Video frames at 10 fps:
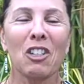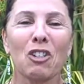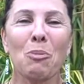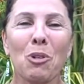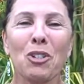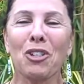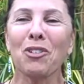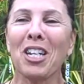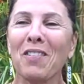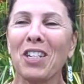No more
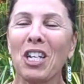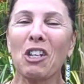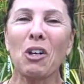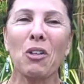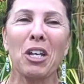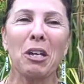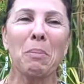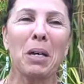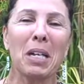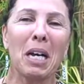don't have any clothing,
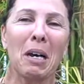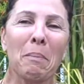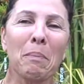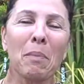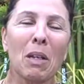but um,